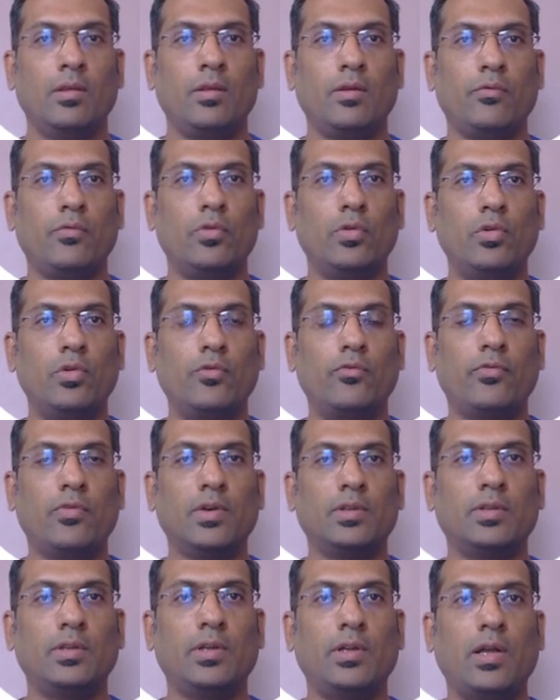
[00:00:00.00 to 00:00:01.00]
If you look
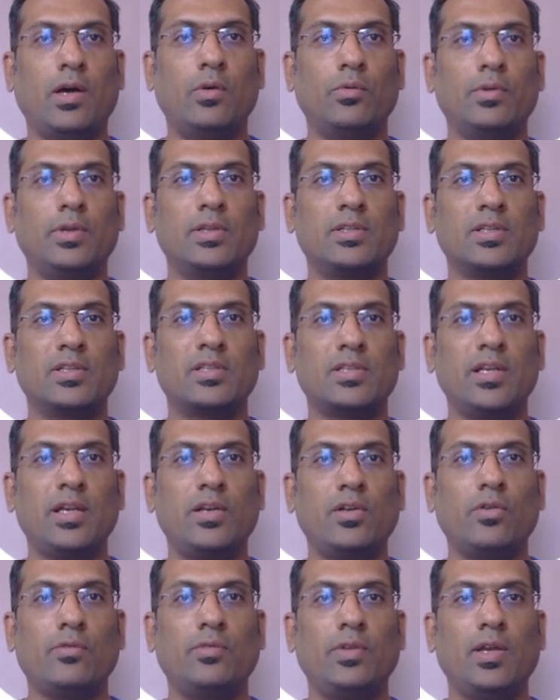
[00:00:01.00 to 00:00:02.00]
further down, it's a
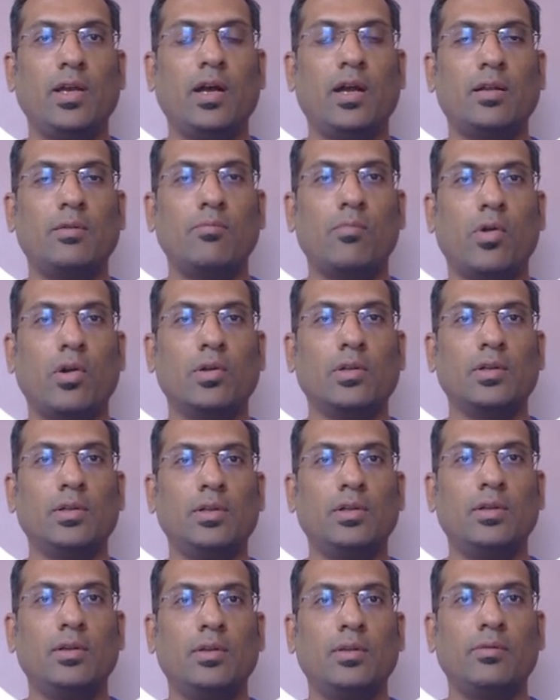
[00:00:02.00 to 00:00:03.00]
state-of-the-art
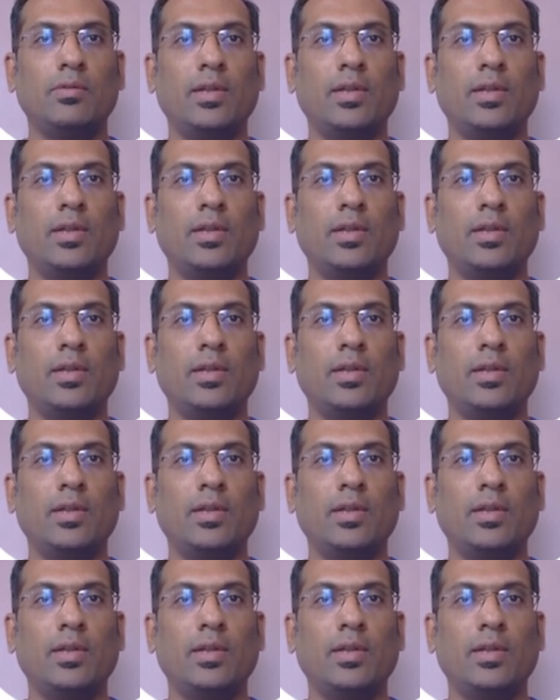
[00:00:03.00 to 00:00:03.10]
model